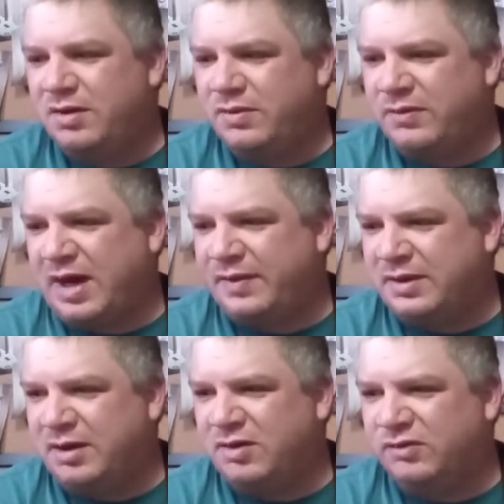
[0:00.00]
throughout the
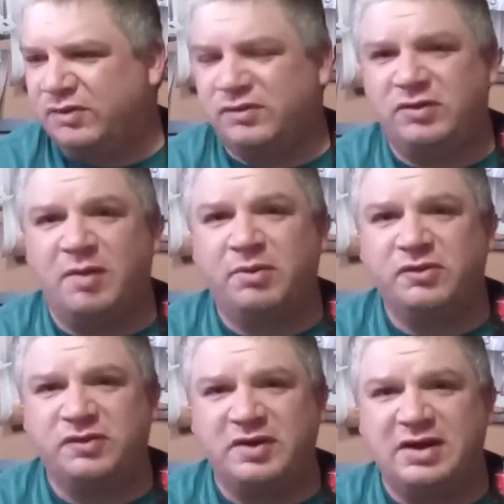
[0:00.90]
years, double
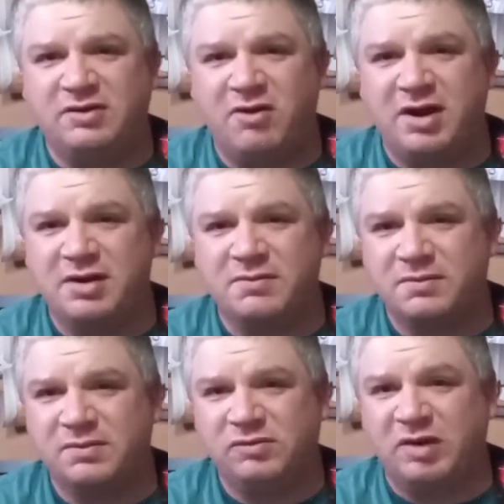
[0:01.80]
C tuning,
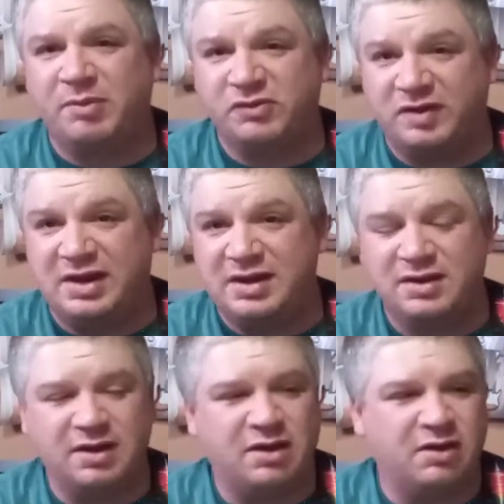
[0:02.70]
double C.
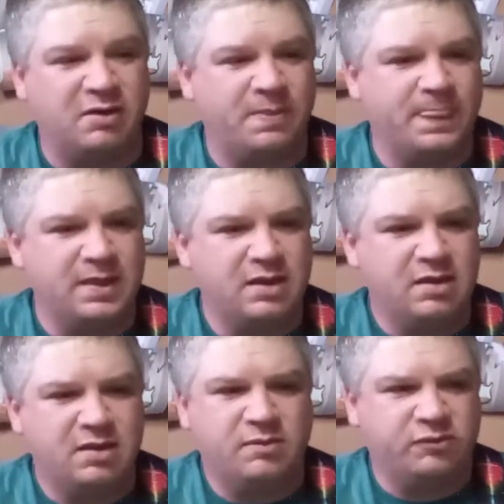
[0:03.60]

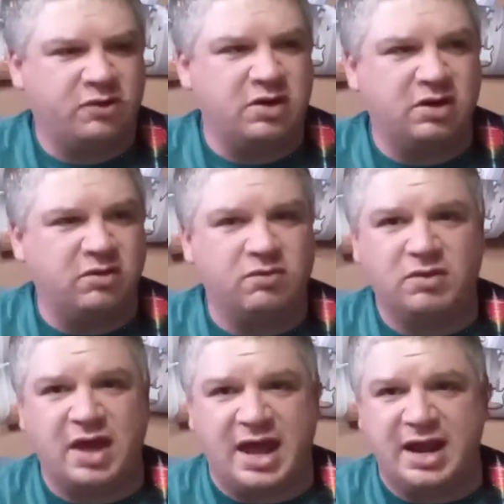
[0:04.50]
I'm sure you can do
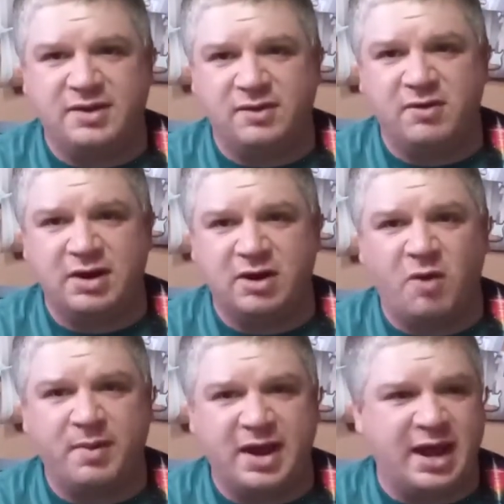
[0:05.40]
A tuning,
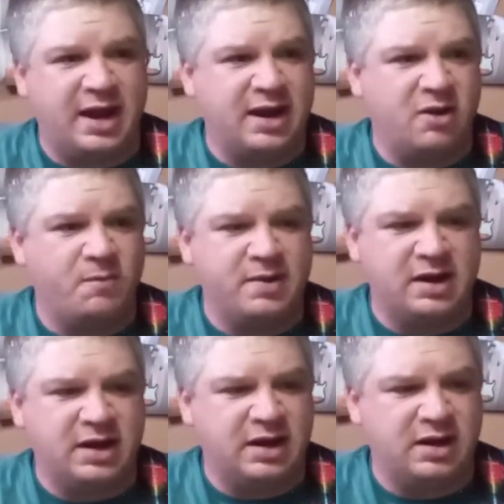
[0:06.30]
open A, open
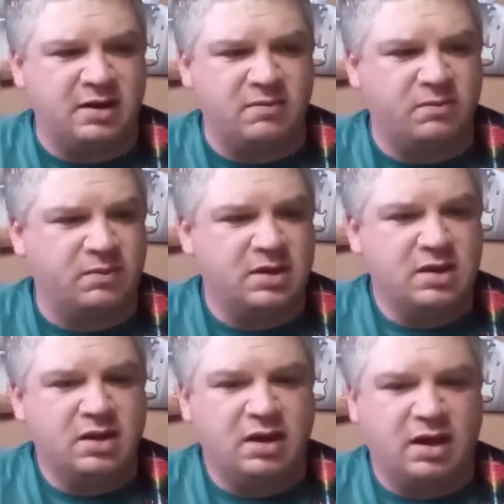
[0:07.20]
E.
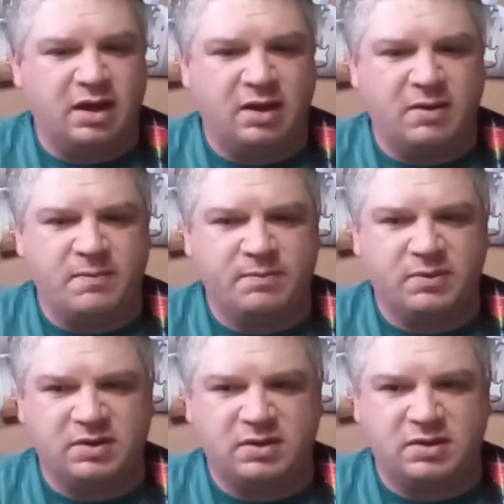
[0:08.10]

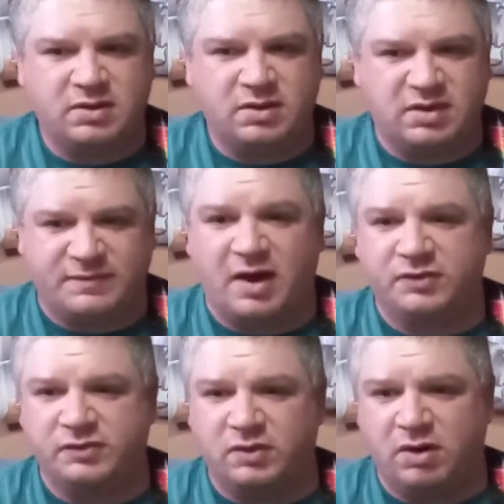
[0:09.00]
I've
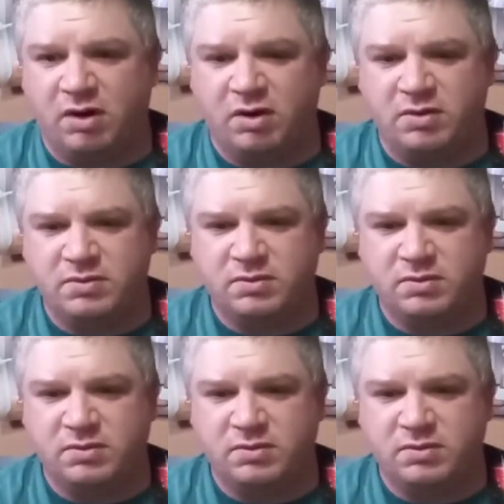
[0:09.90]
also heard